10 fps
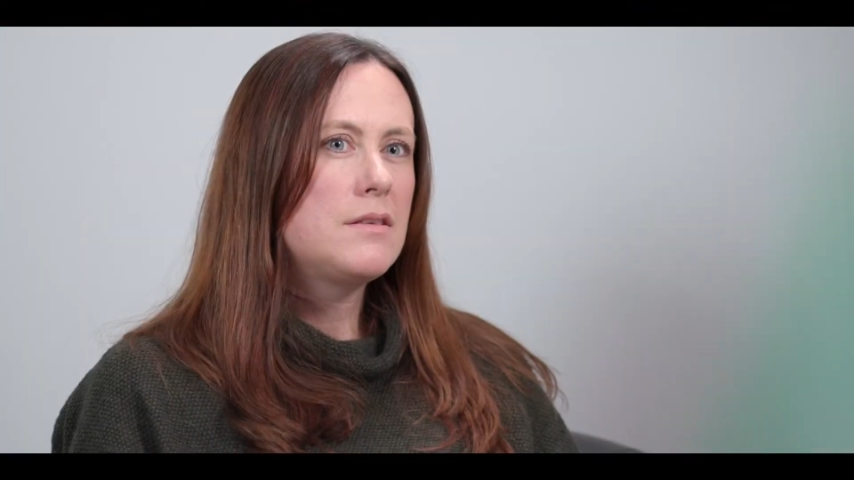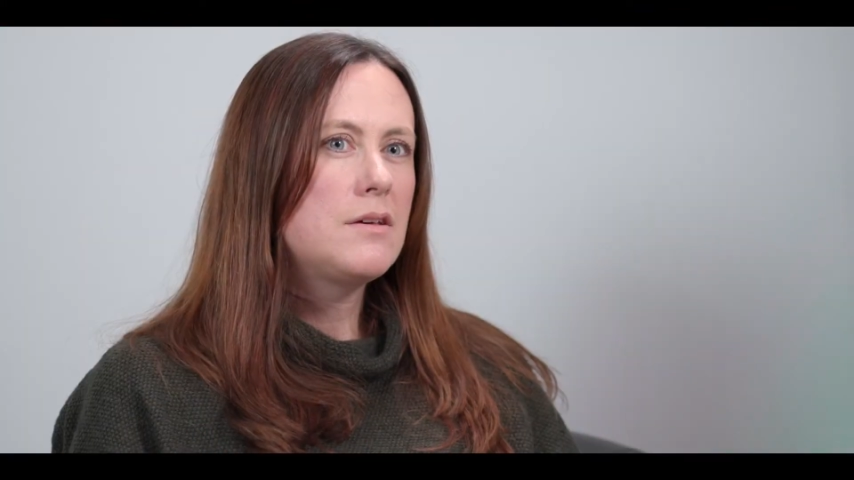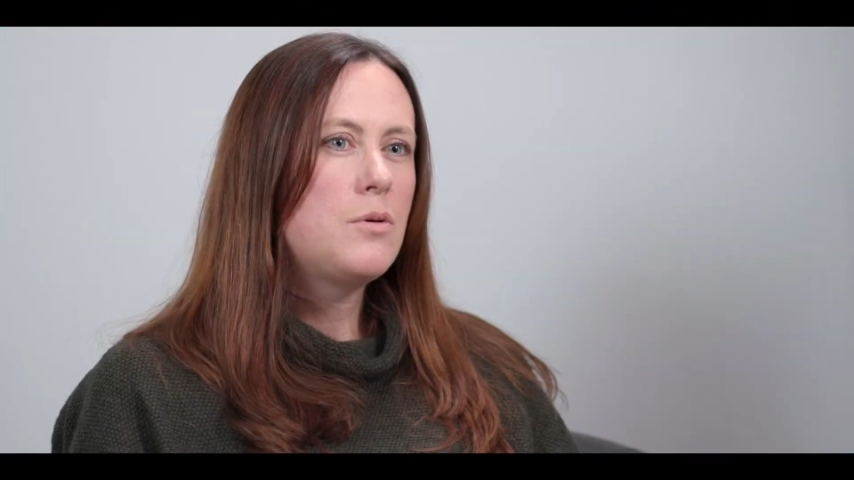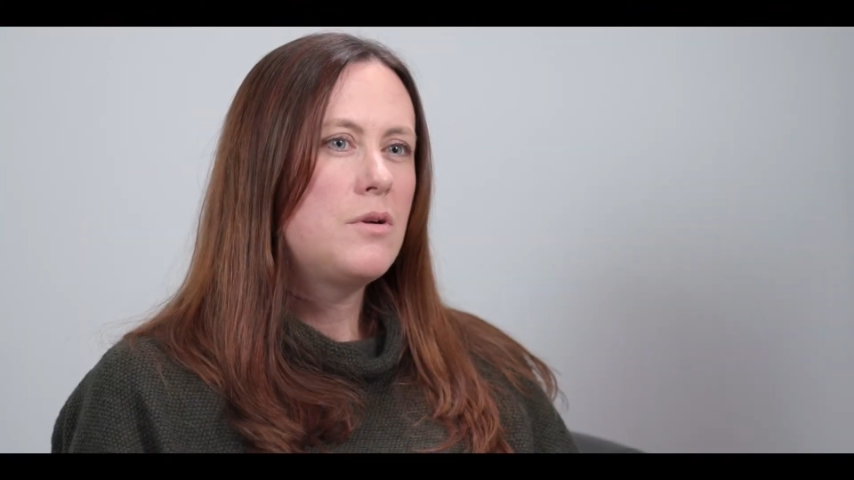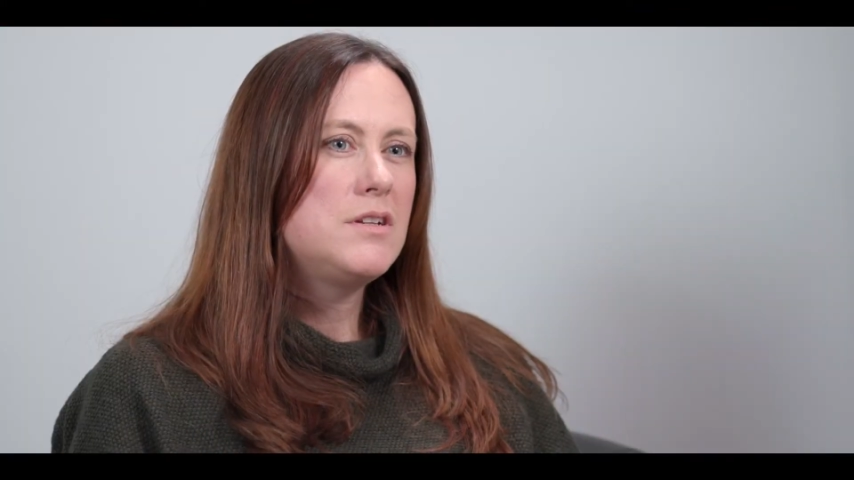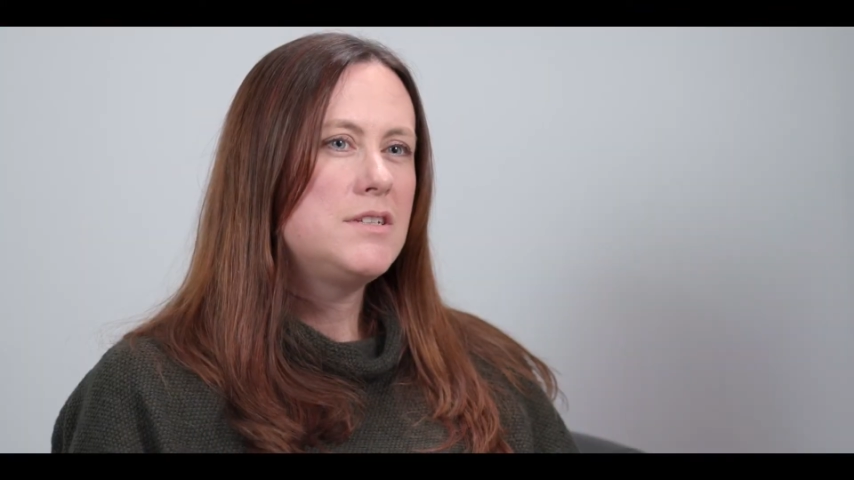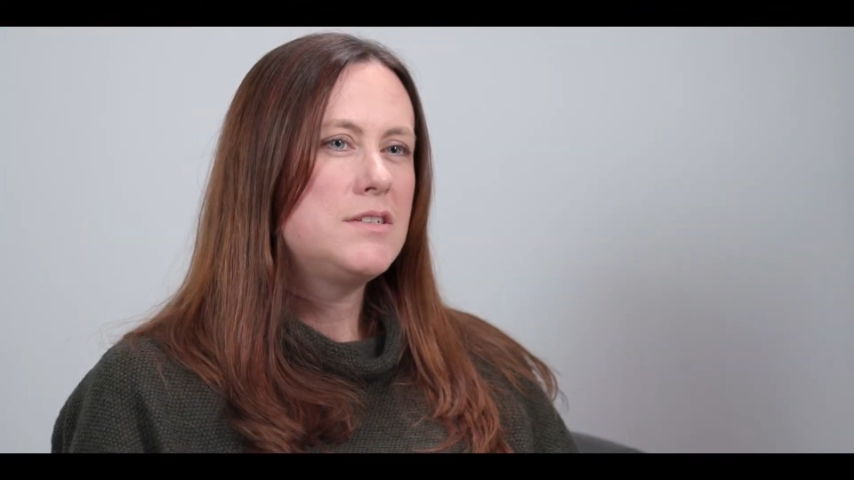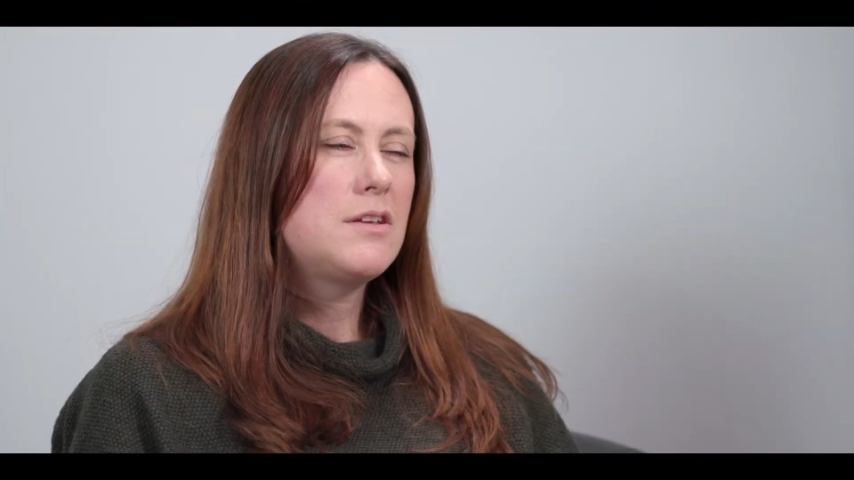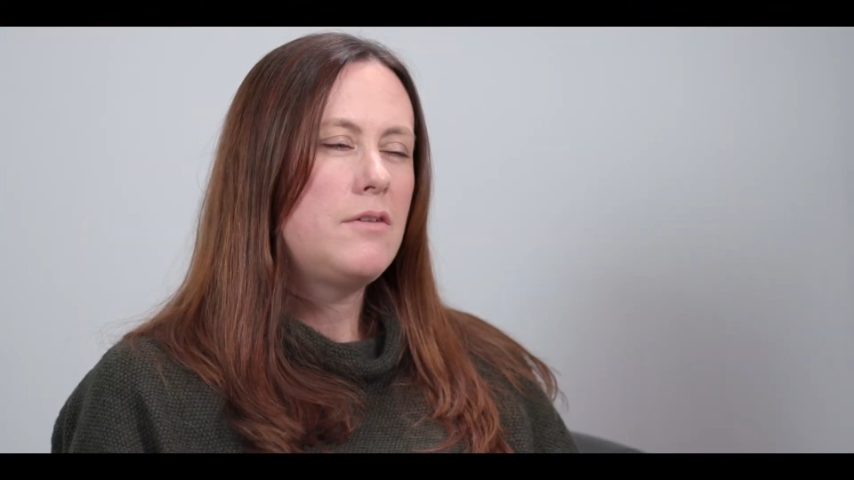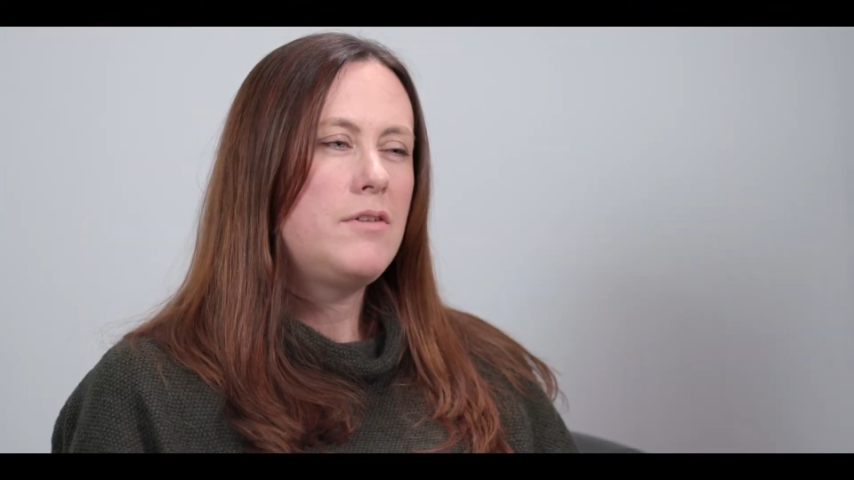the
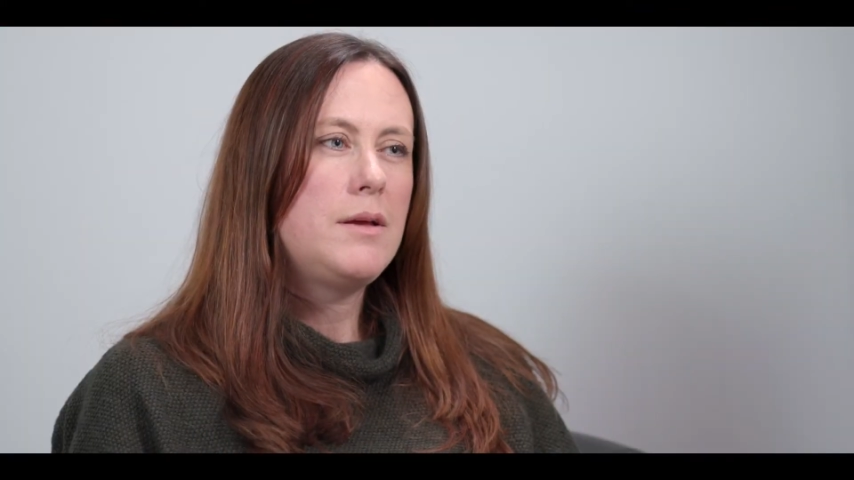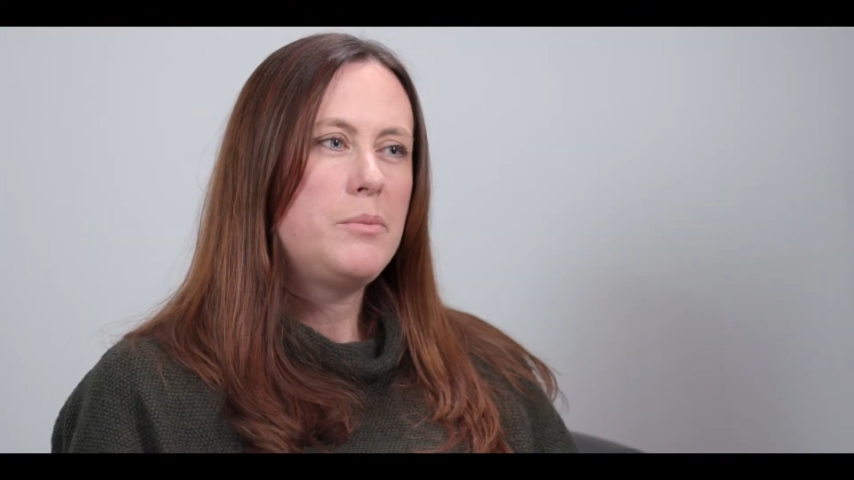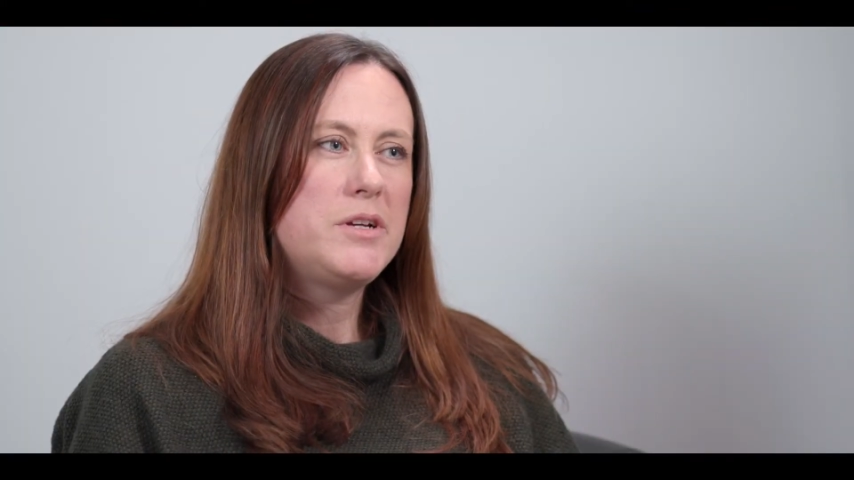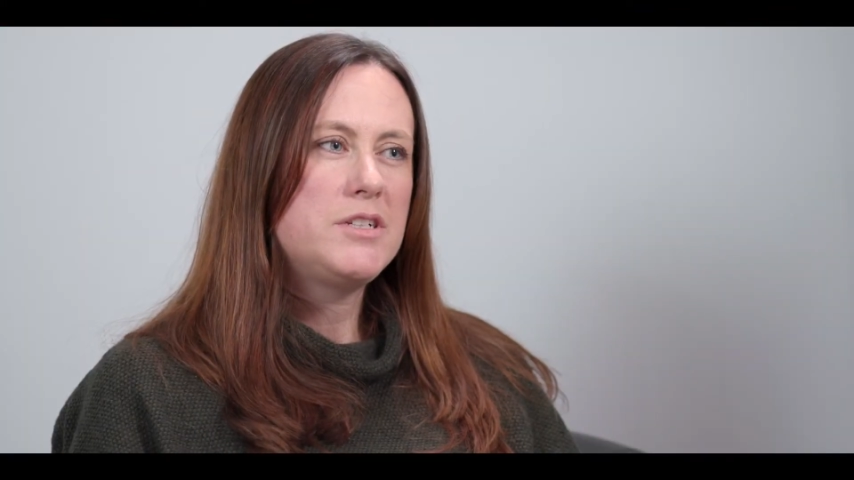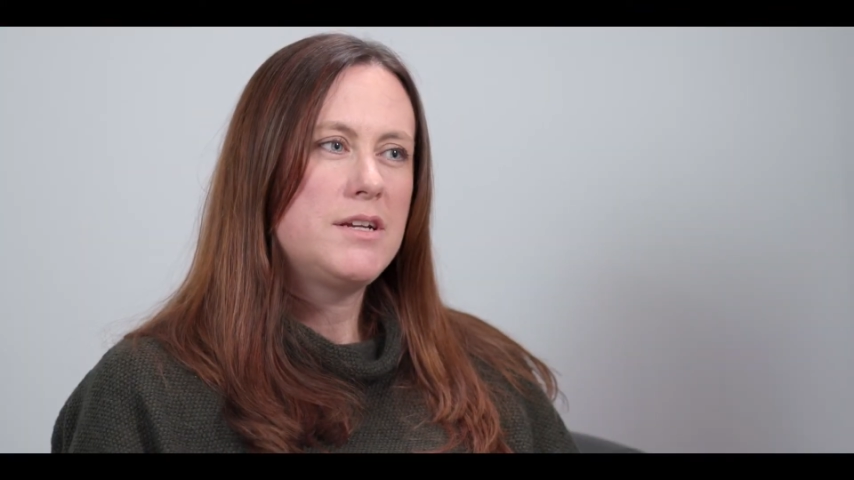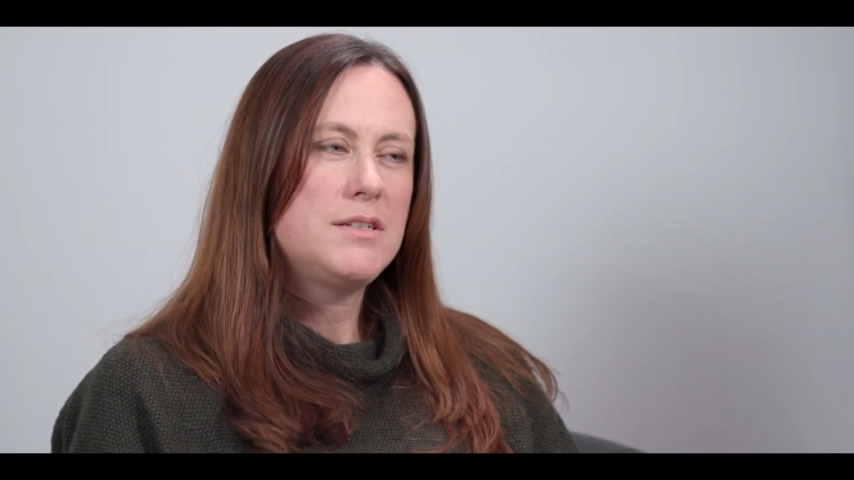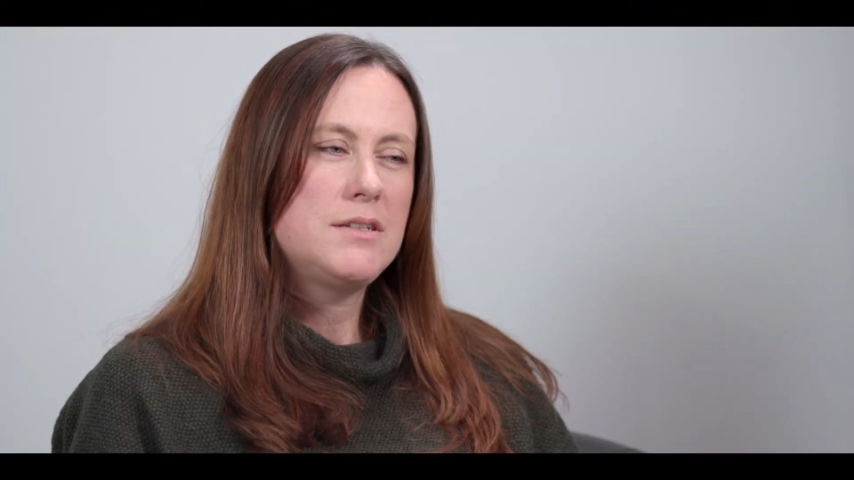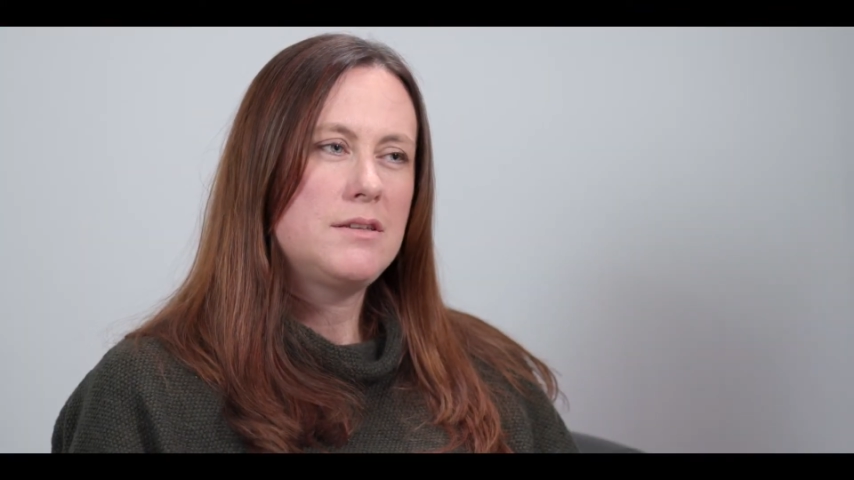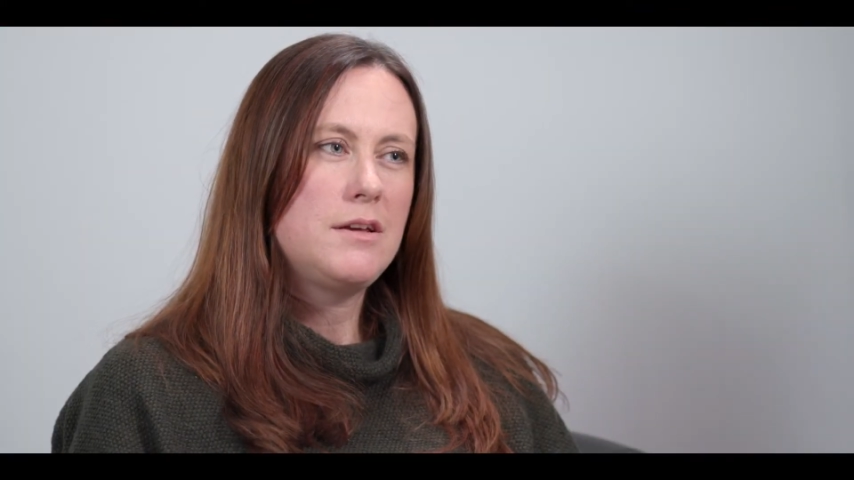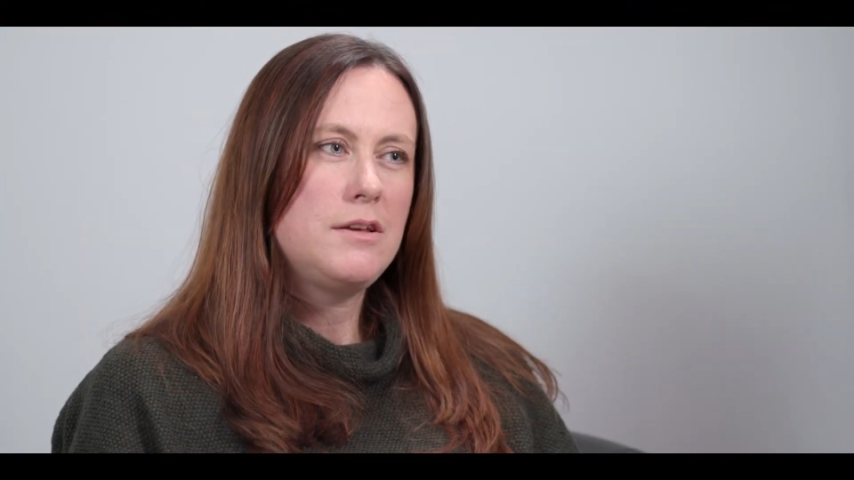qualities that I really
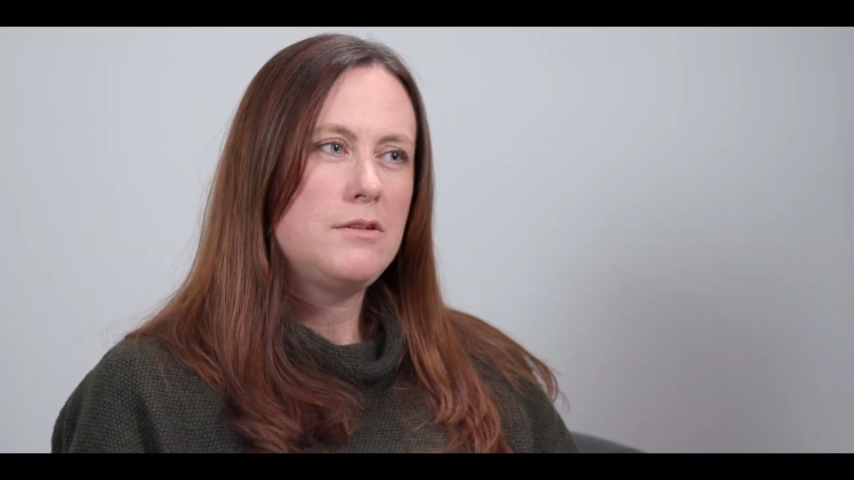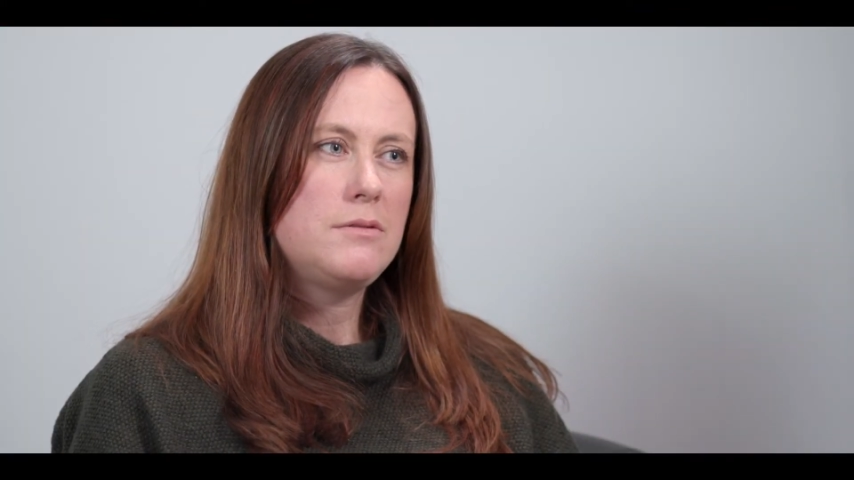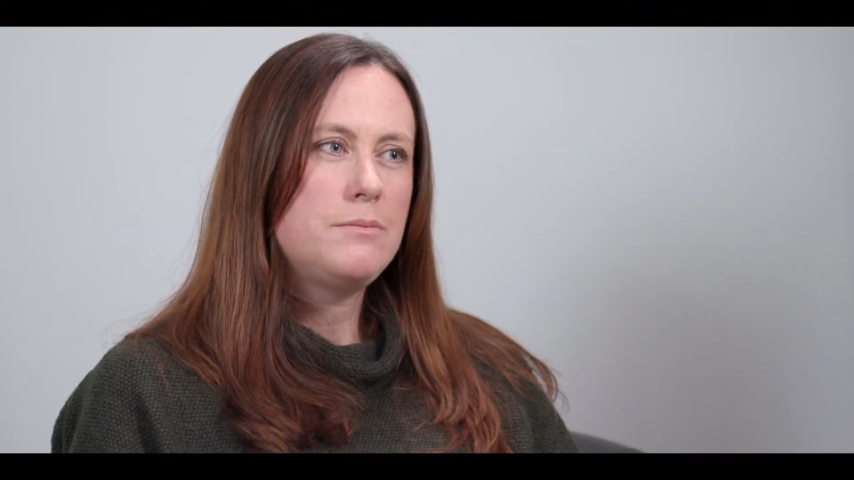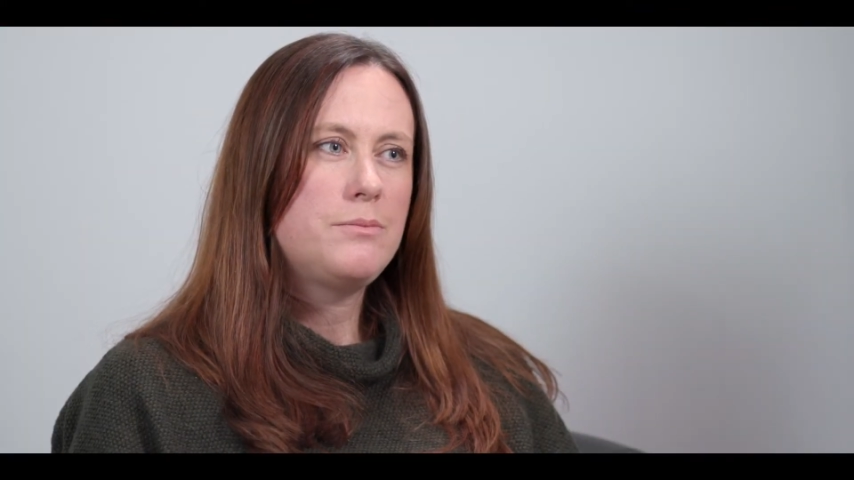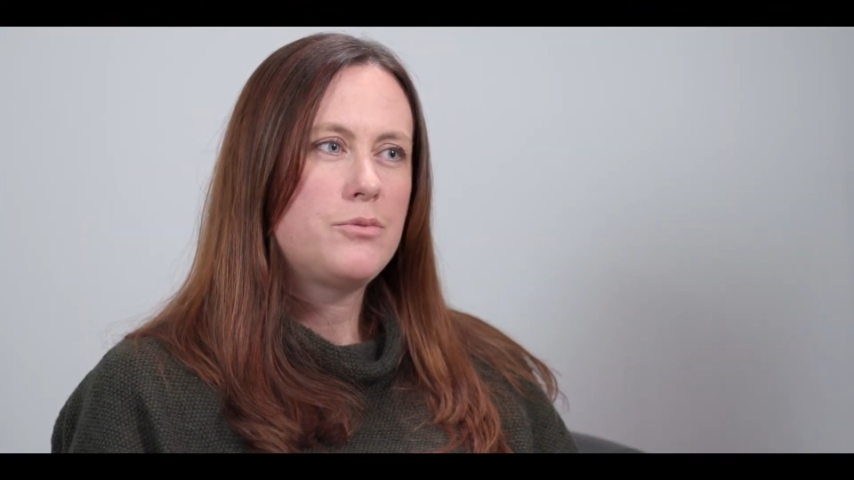appreciated that you